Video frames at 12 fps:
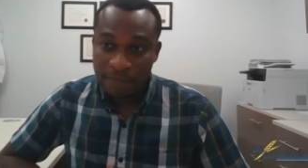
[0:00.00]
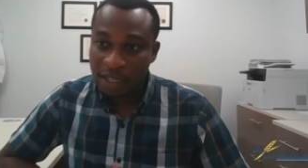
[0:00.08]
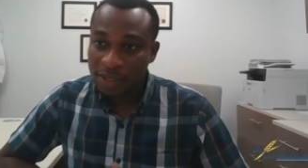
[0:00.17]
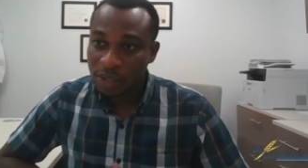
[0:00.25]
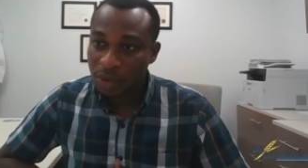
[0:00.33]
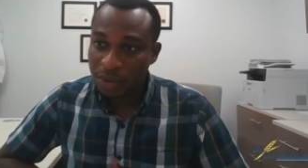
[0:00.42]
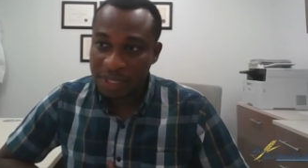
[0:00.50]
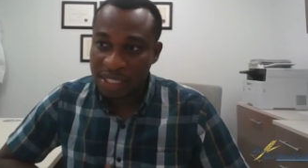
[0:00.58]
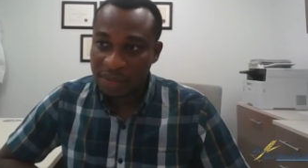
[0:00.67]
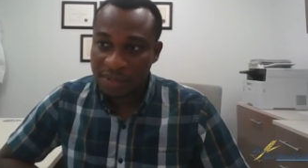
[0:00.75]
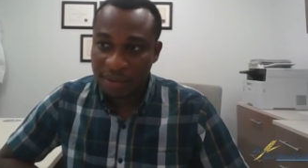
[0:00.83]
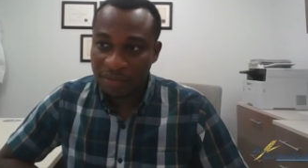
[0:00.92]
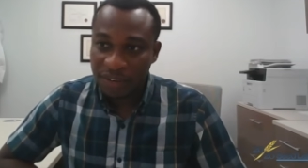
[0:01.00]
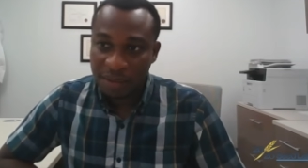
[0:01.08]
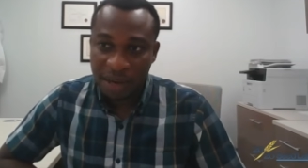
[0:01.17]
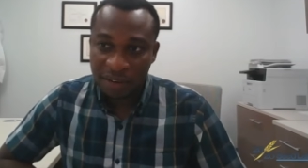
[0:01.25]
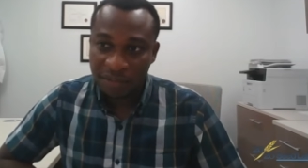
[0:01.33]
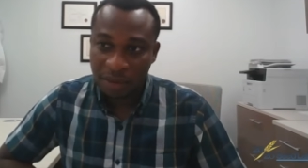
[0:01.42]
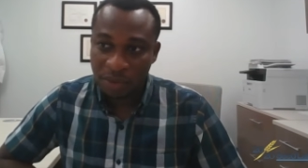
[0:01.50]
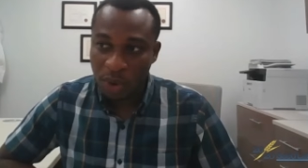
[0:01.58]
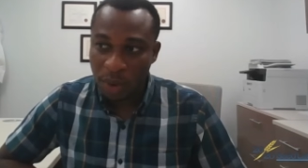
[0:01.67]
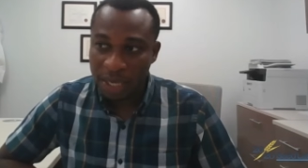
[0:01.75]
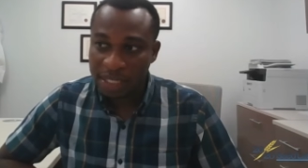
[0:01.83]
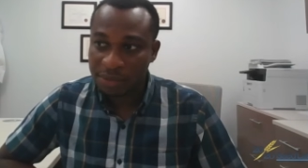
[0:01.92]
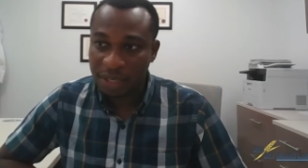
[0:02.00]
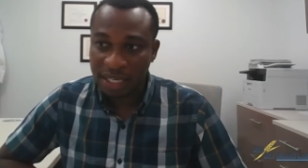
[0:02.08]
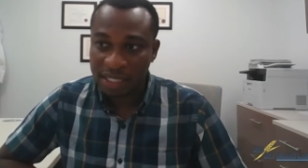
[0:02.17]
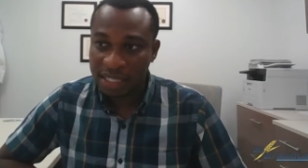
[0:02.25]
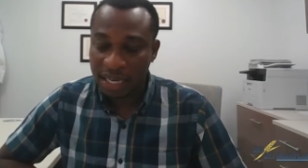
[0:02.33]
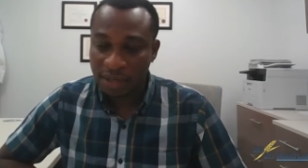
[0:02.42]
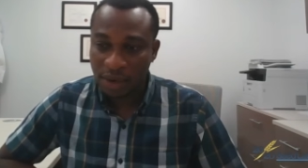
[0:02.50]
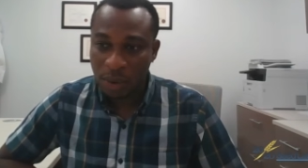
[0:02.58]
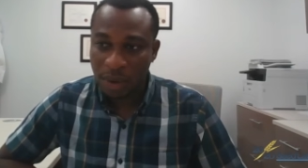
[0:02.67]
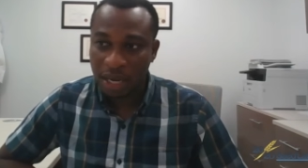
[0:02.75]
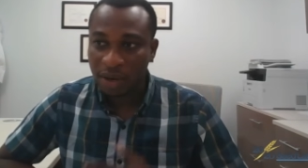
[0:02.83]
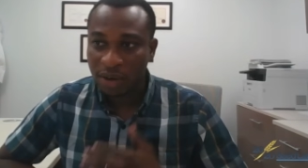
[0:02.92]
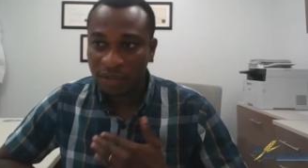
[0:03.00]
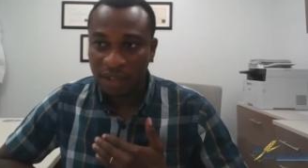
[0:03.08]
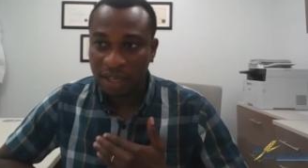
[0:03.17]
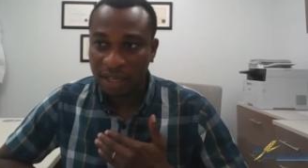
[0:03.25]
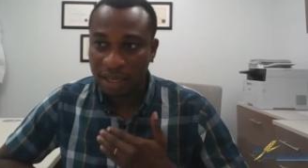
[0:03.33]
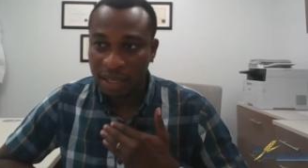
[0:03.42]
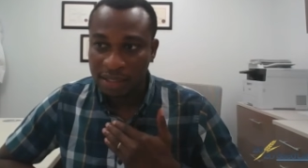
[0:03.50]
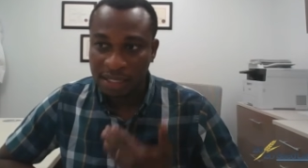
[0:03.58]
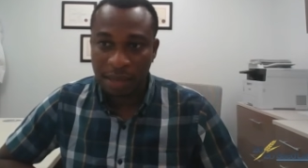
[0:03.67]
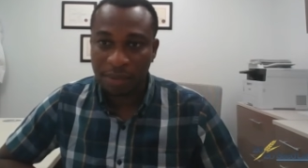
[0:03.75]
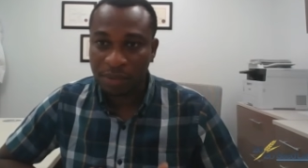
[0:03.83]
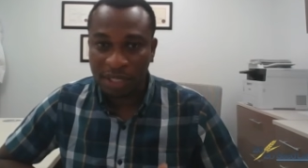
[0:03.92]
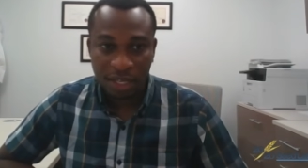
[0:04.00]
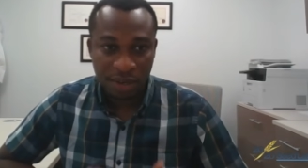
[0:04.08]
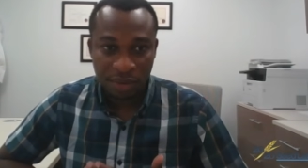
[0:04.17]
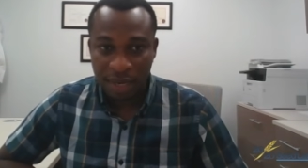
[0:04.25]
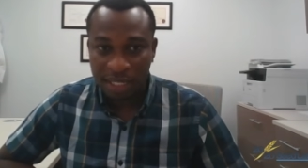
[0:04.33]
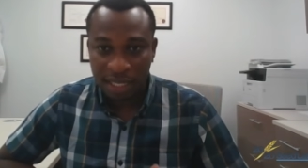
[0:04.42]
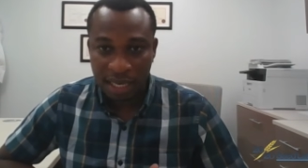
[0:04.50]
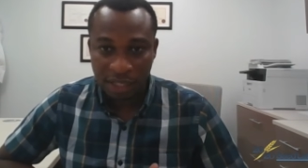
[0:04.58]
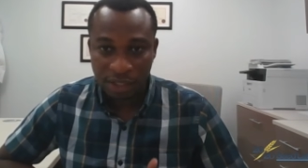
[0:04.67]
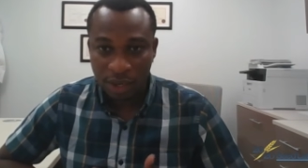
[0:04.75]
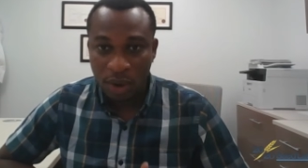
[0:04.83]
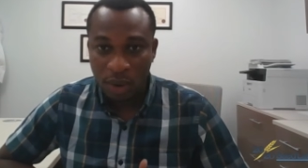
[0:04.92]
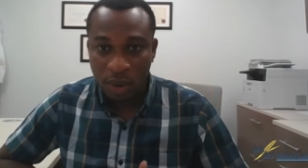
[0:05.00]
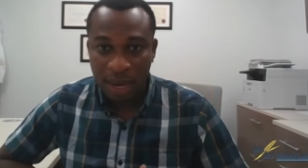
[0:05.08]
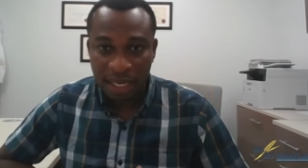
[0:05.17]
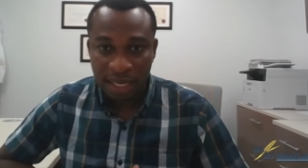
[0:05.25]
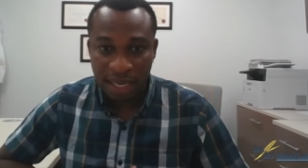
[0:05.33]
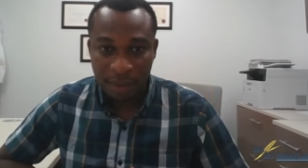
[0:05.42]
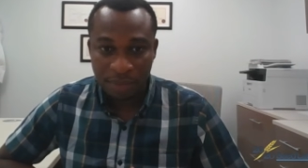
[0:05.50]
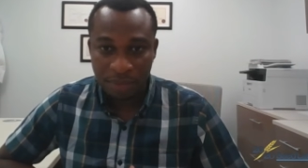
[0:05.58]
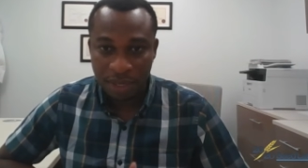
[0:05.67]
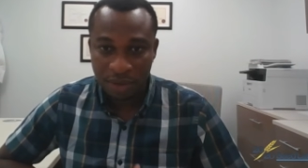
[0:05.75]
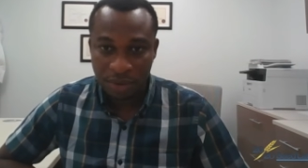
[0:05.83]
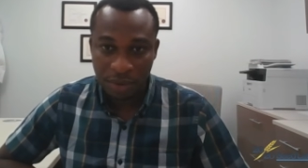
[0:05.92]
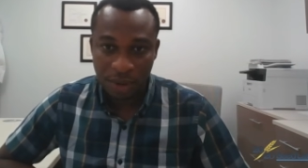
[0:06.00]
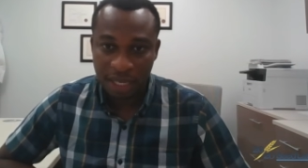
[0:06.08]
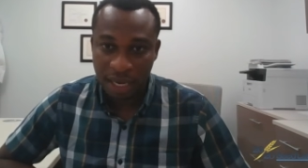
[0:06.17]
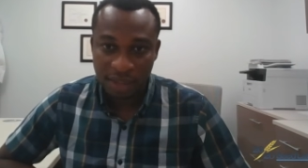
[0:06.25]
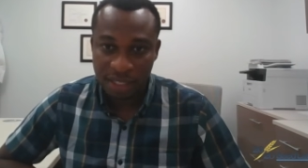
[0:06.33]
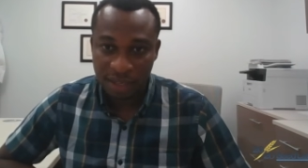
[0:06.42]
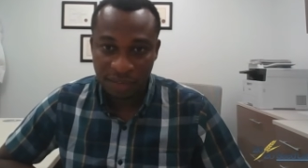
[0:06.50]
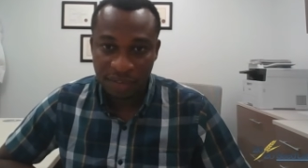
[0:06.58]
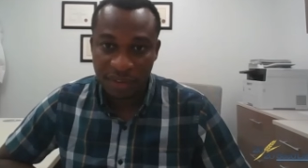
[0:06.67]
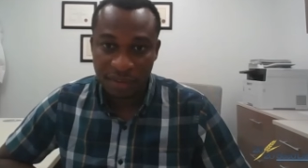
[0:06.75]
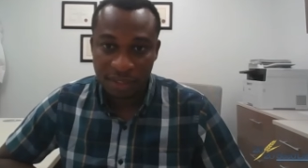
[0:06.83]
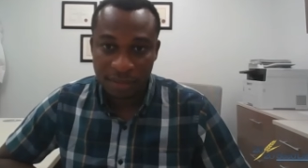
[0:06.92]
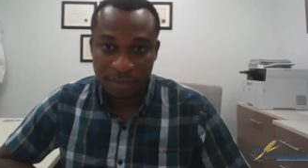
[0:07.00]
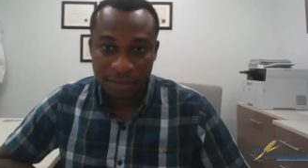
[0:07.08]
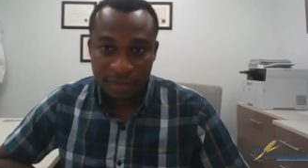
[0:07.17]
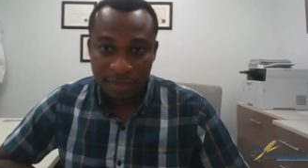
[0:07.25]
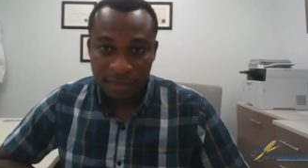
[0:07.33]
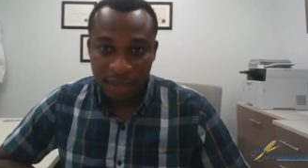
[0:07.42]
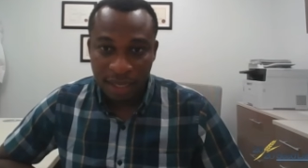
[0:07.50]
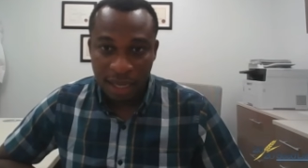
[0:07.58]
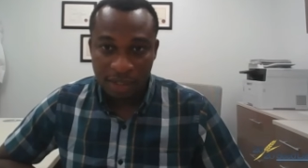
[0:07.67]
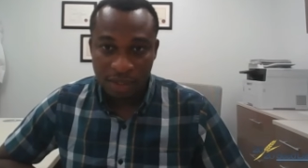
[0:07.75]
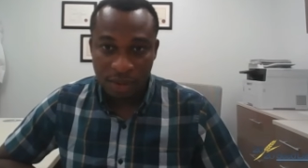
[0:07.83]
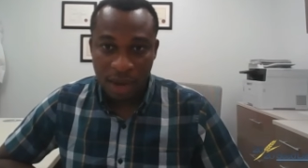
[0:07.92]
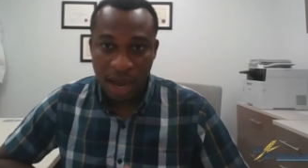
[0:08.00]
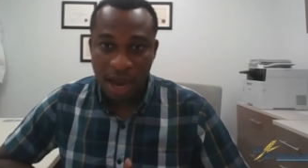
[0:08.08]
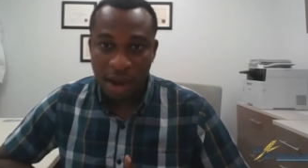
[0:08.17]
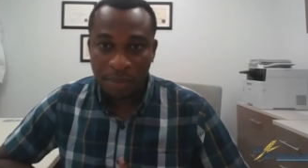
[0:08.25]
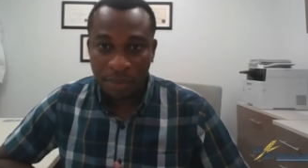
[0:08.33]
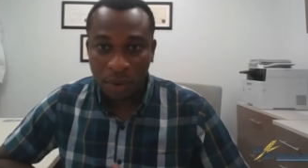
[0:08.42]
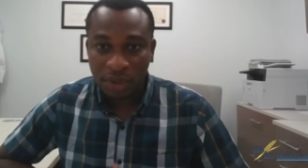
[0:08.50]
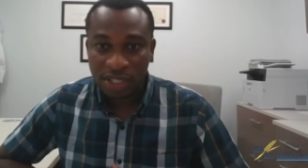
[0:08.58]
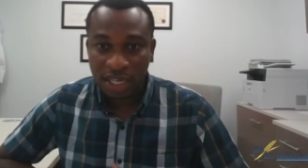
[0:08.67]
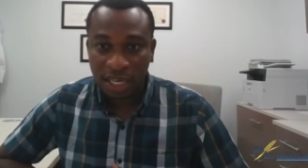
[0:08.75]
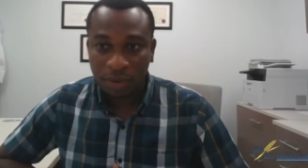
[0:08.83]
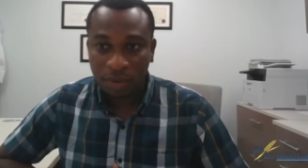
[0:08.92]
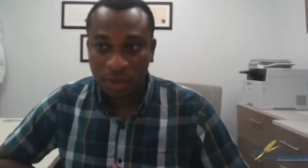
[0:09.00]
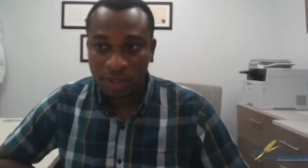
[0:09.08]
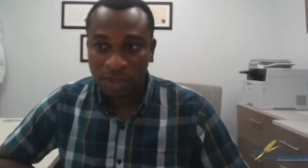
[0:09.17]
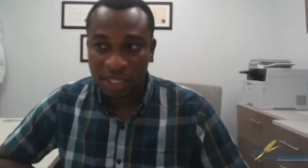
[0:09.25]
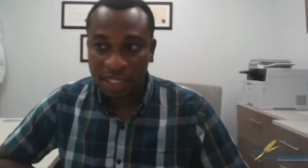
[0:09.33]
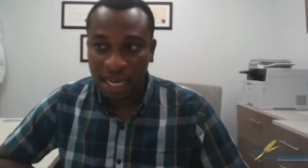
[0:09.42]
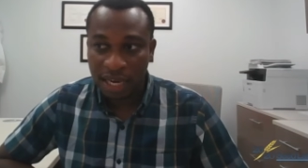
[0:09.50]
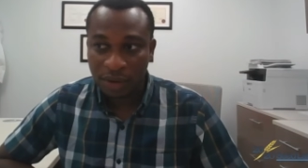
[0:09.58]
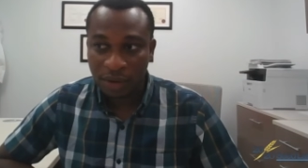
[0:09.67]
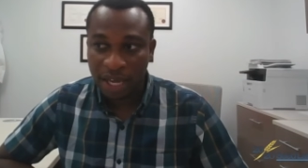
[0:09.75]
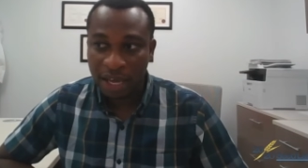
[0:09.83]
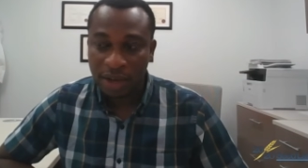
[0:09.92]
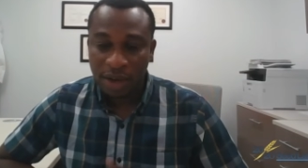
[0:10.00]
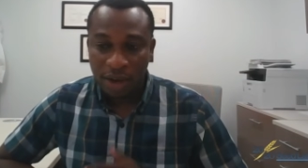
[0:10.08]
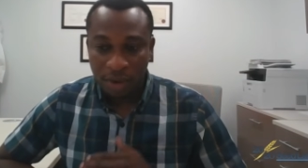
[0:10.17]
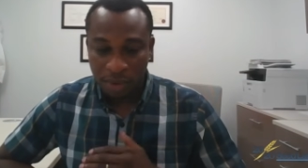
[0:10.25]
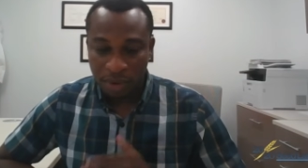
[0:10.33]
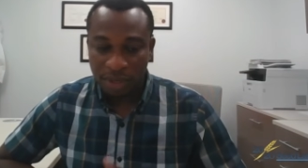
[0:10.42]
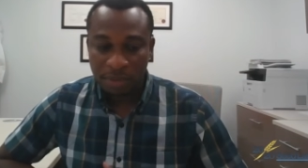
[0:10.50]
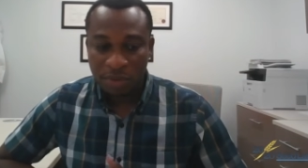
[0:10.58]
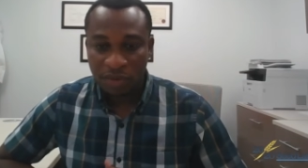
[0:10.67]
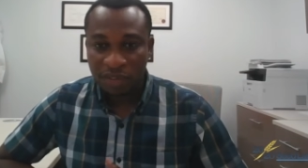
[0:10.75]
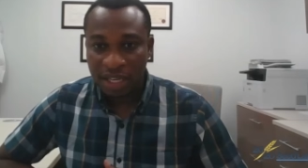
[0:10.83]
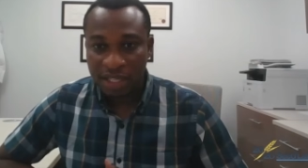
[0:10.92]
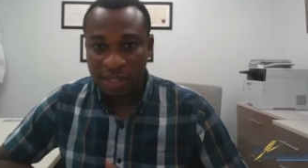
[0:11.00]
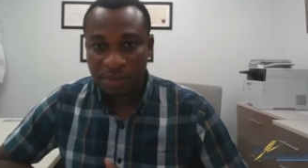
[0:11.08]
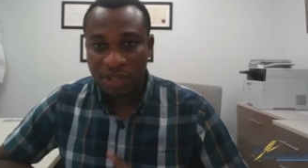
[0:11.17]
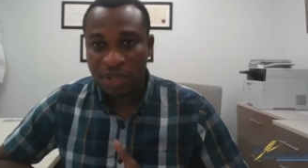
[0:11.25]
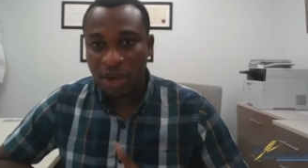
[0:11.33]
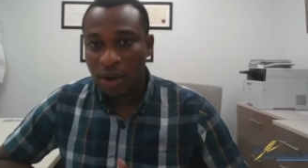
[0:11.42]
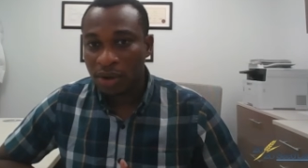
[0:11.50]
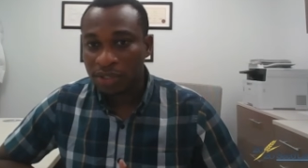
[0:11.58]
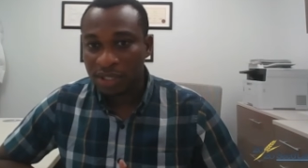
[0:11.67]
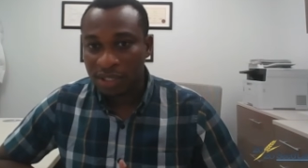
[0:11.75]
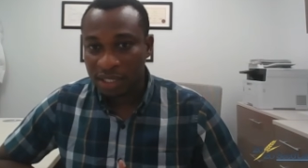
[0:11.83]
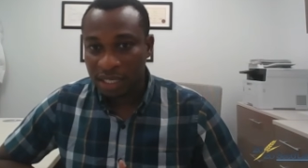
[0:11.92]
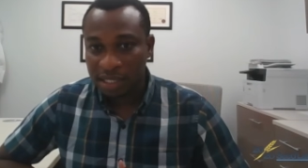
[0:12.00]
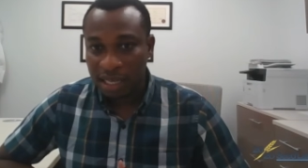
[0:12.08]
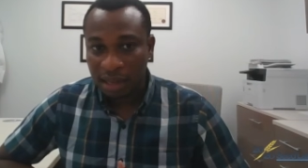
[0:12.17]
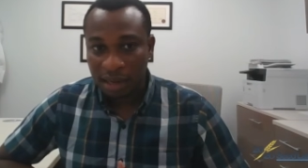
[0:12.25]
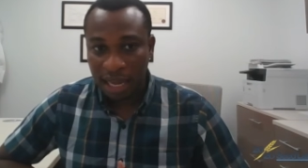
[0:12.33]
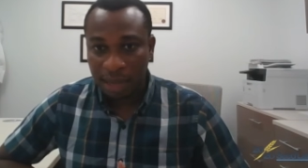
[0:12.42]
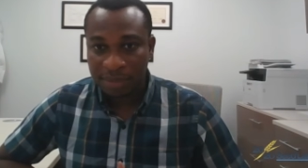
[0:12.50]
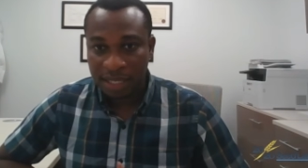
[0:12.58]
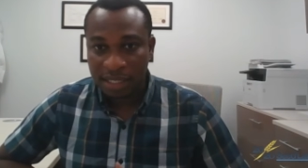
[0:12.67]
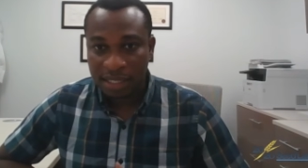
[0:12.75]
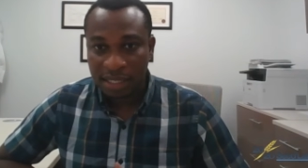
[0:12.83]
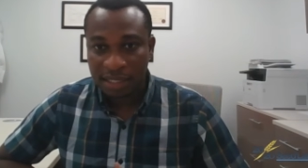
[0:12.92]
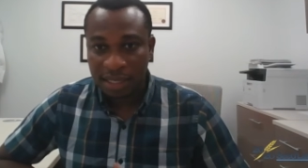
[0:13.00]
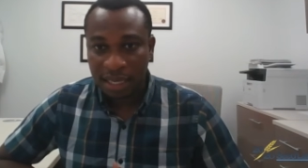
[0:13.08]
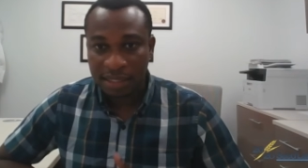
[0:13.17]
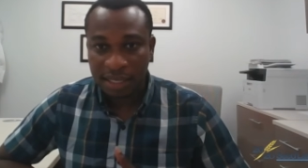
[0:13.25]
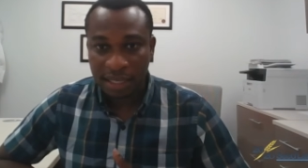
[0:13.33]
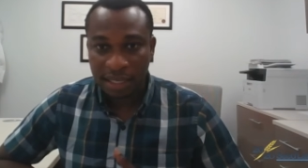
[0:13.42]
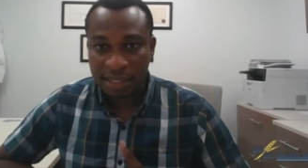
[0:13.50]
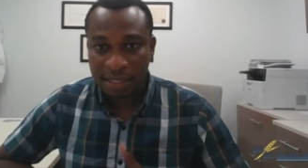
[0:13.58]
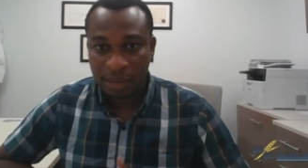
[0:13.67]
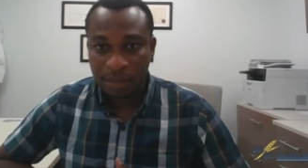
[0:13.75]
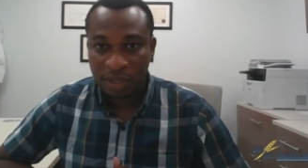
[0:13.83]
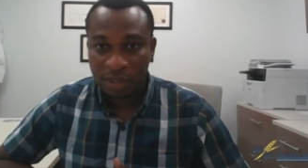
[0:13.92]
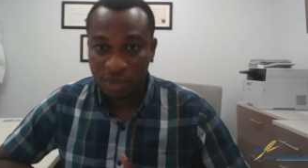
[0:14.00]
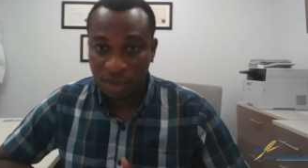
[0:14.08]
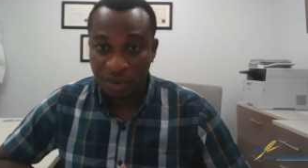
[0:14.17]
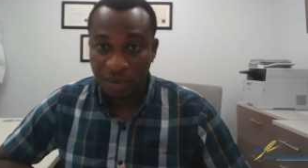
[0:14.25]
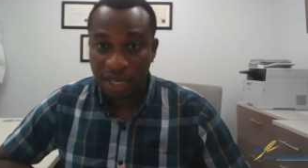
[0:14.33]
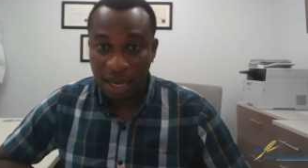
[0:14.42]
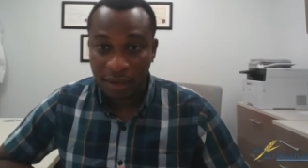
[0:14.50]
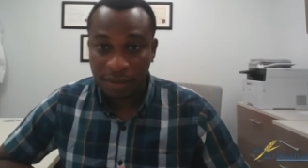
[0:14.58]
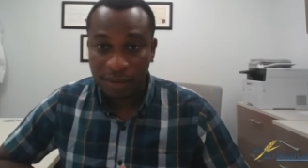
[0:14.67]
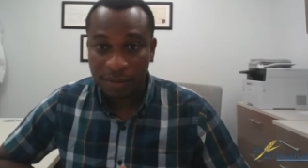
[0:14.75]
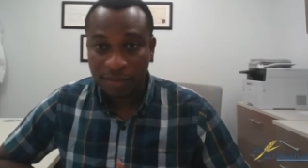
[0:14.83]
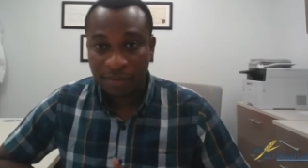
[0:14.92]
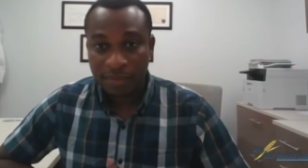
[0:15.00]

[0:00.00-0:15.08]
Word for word: So we received some feedback from growers where they said, oh, a lot of the samples that you rated as low ended up really growing out in the field. And so our approach then was to decide, okay, we're going to move this beyond just our lab testing and take the sample into our greenhouse.